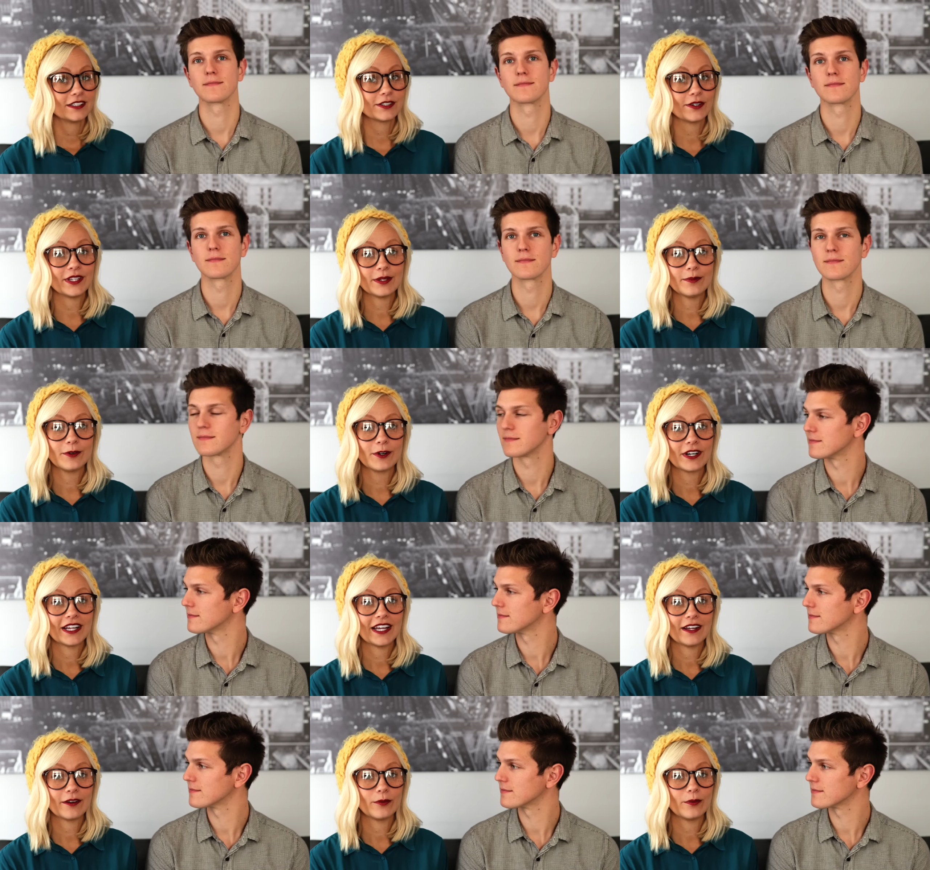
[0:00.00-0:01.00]
Speaker 1: So, in the
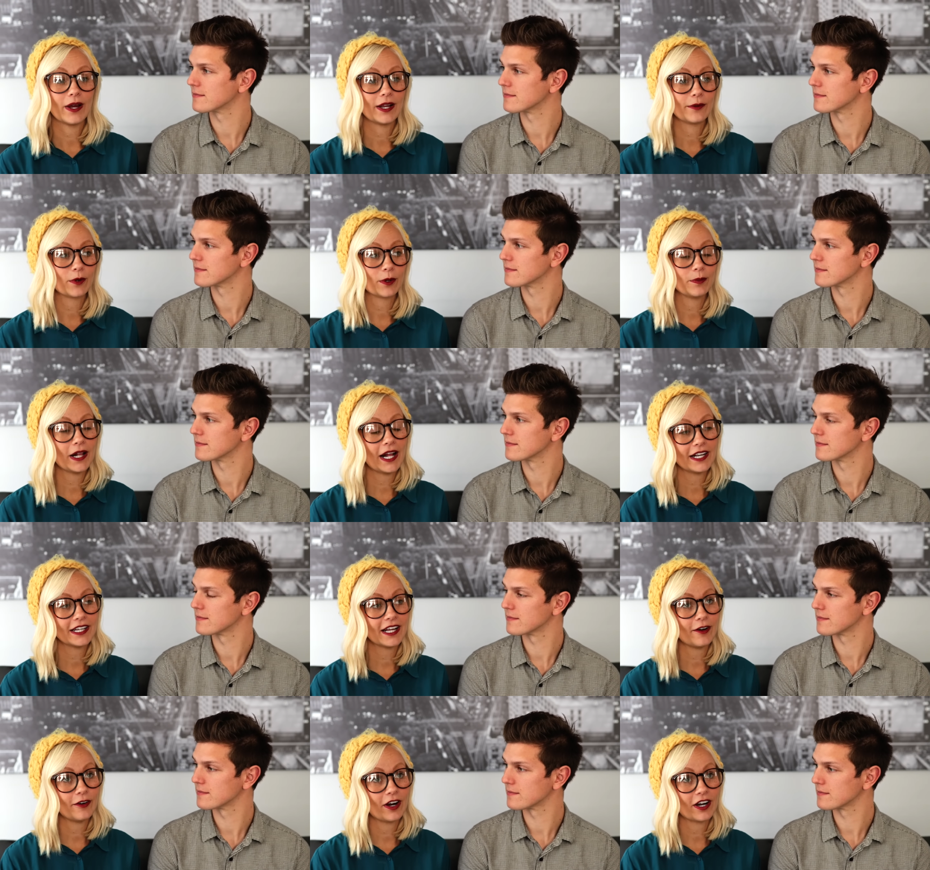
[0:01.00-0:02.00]
morning, when we're planning
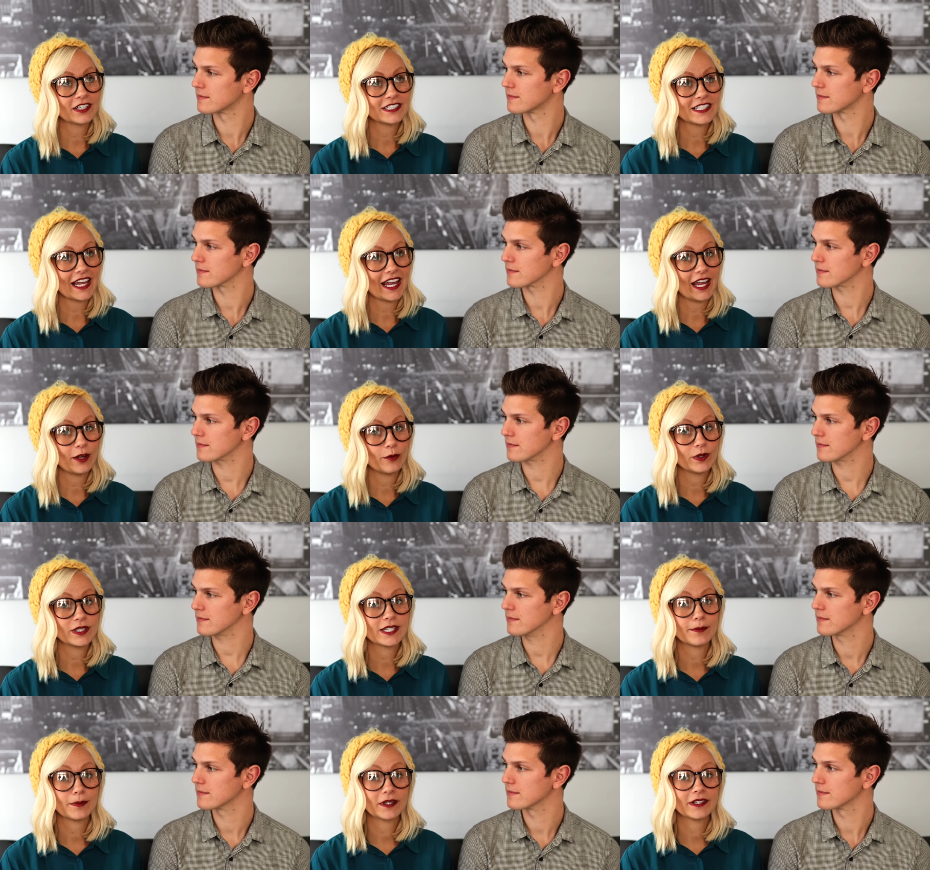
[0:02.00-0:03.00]
out our day, we
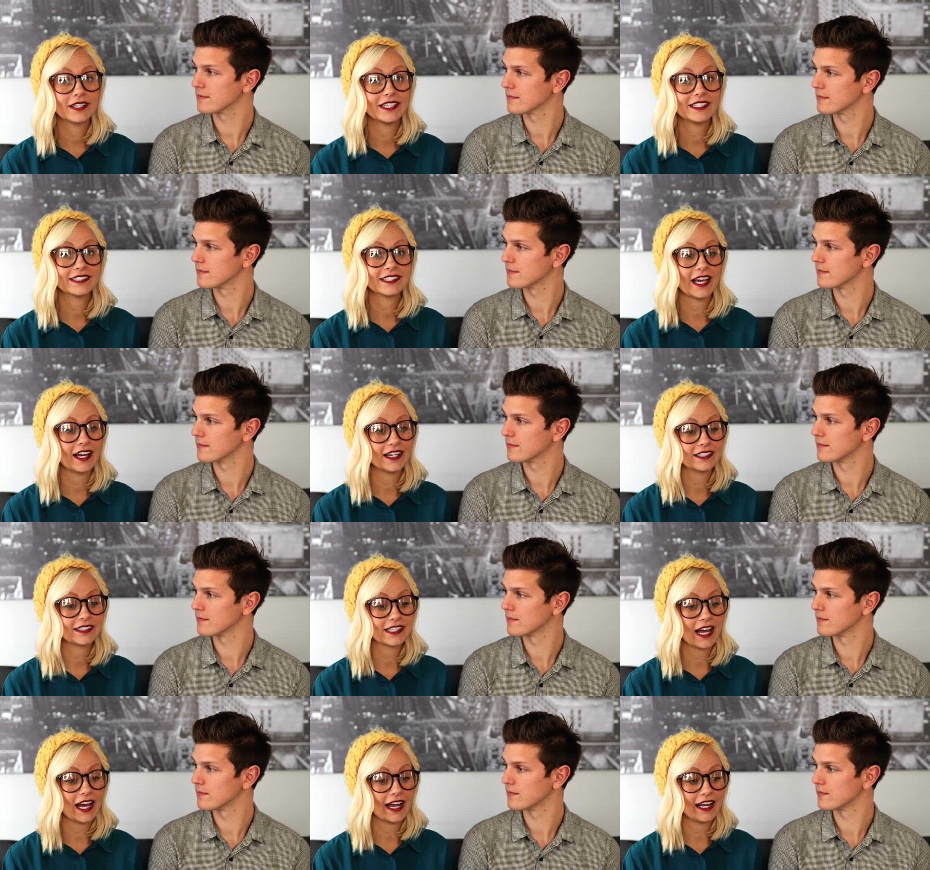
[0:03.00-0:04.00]
typically set
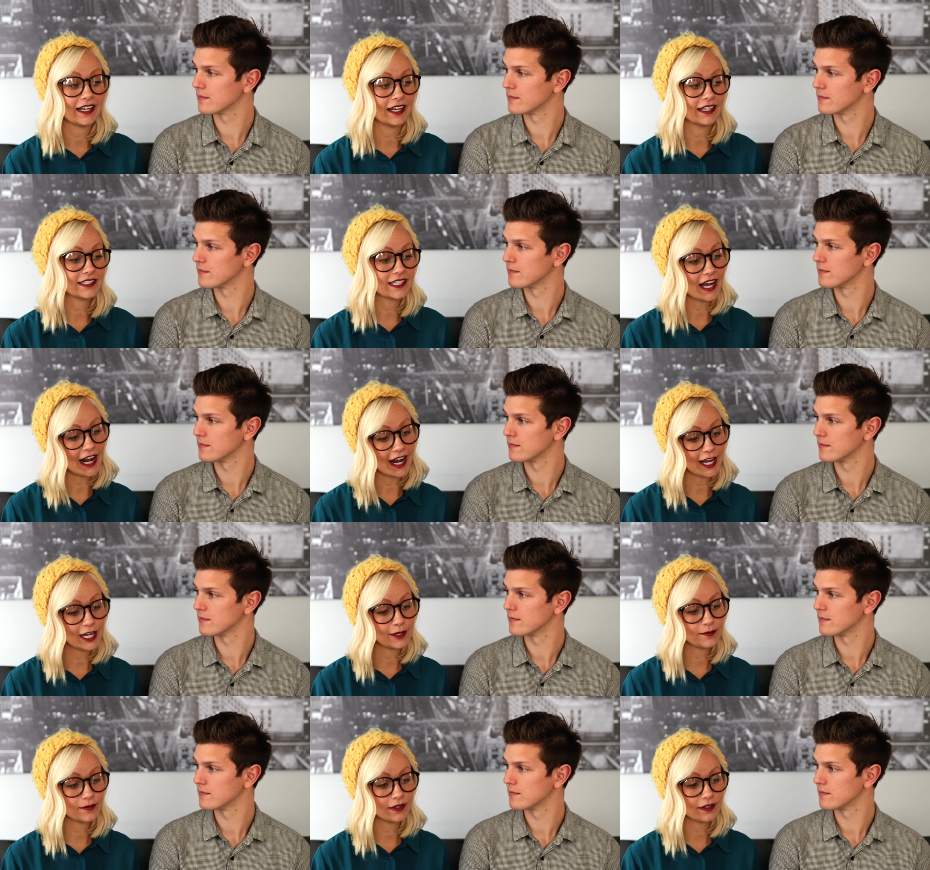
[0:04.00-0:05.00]
aside a
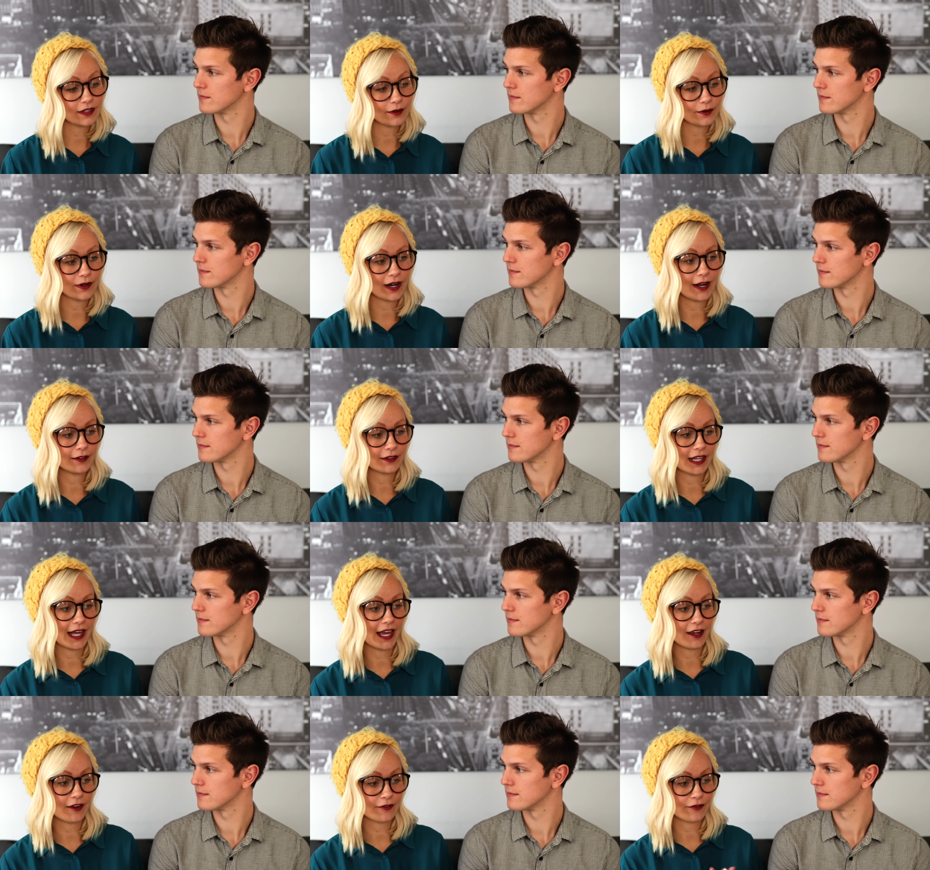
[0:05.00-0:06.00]
time around
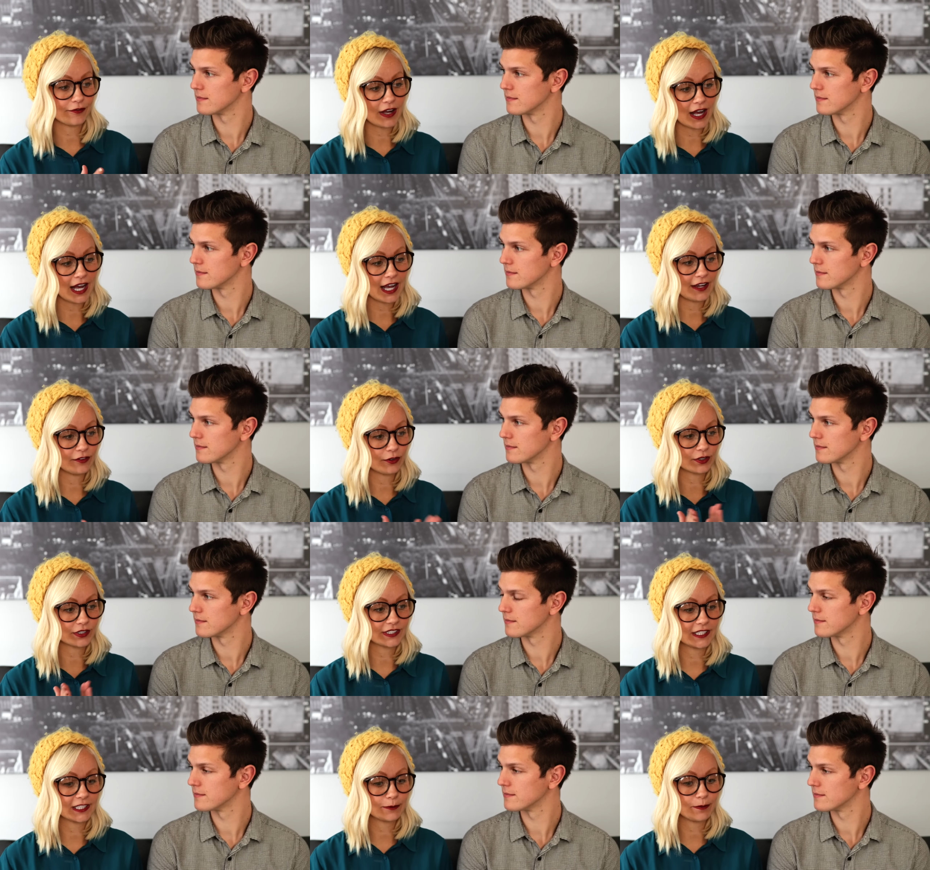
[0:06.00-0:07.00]
like 5 or
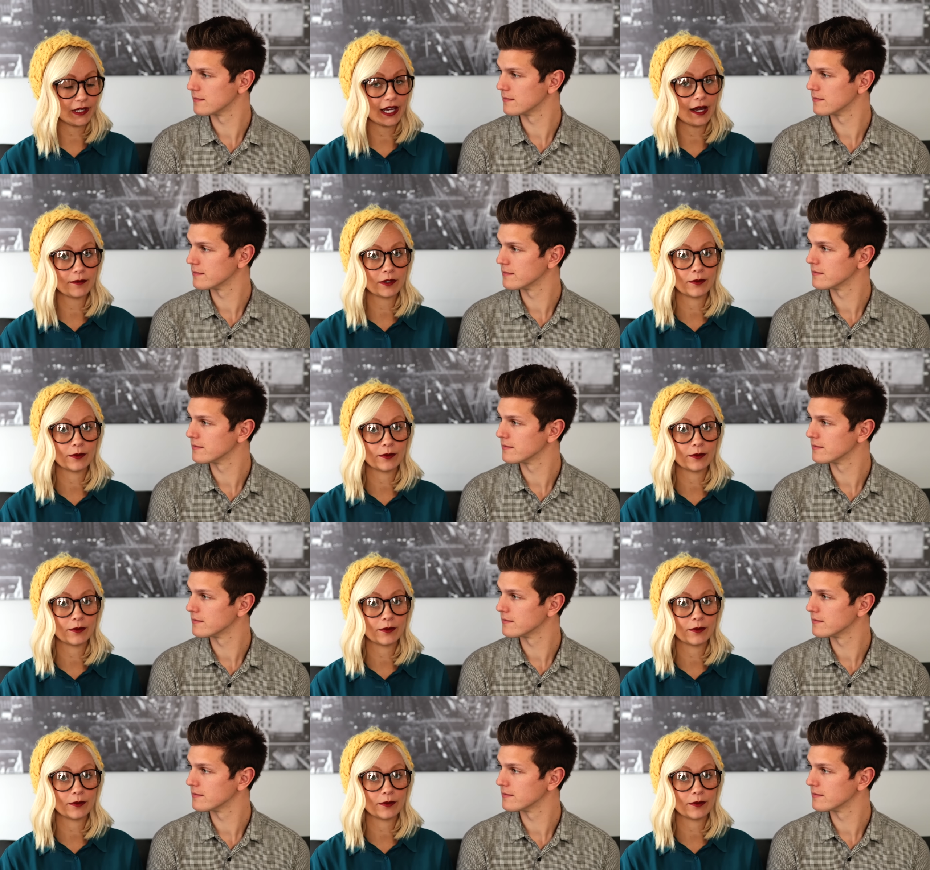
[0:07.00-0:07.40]
6 p.m.